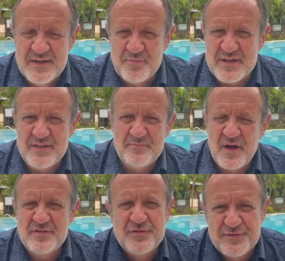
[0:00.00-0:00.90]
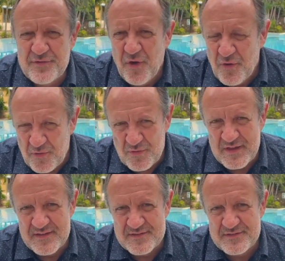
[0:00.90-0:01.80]
But my soul
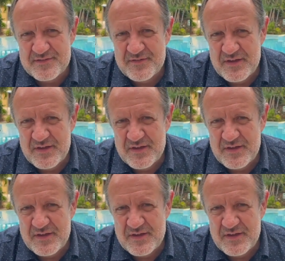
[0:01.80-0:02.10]
is